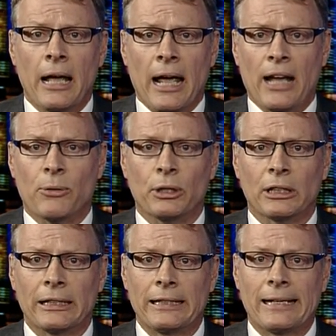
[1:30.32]
and
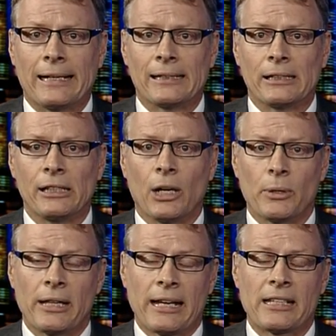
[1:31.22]
really uh, you know
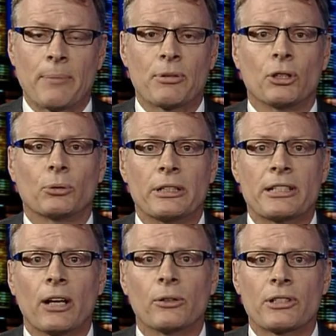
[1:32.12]
with exceptional
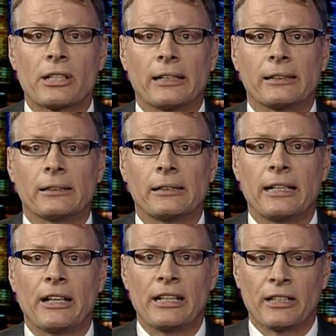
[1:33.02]
results uh,
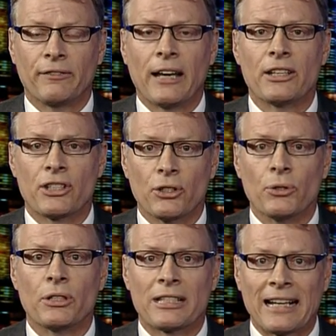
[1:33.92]
in in the phase
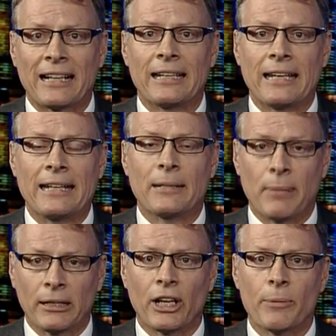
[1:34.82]
two study in the
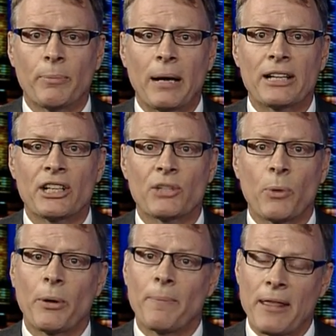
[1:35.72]
melanoma patients
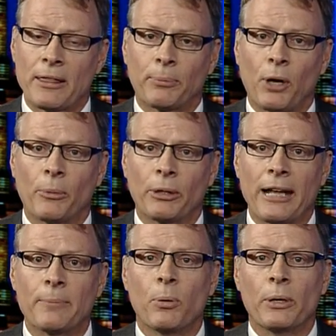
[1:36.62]
where we met the primary
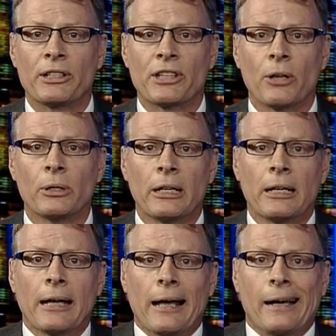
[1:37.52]
endpoint. So.
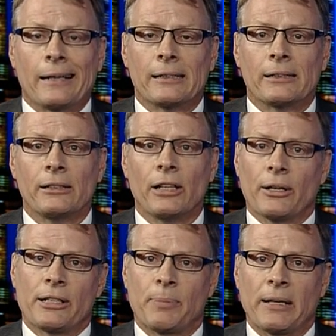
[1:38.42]
Uh, you know,
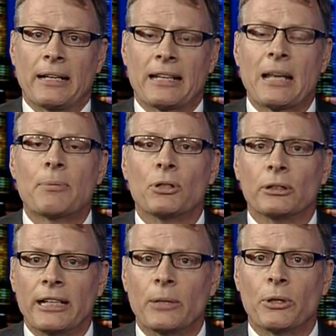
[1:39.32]
it's been an exceptional
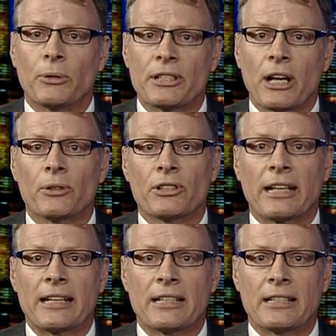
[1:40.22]
year with the results. I
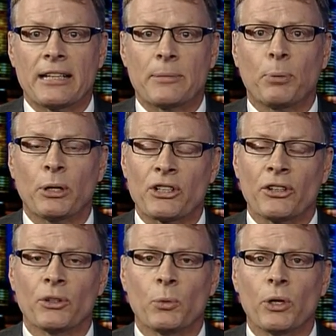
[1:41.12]
guess it's, it's put us
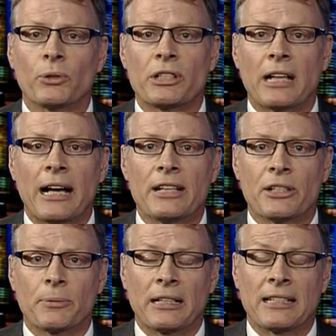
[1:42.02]
on the world stage.
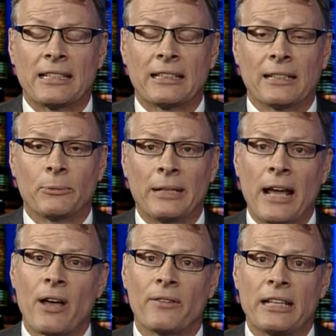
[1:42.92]
It's, it's, it, we
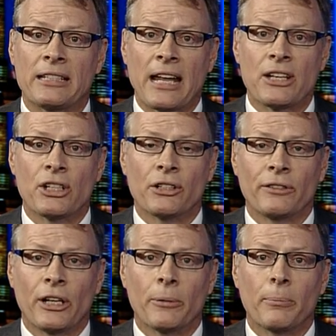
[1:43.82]
now have the attention of
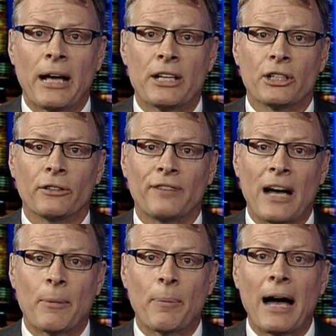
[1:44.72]
you know, major
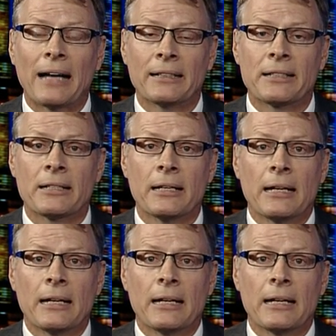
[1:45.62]
pharma partners.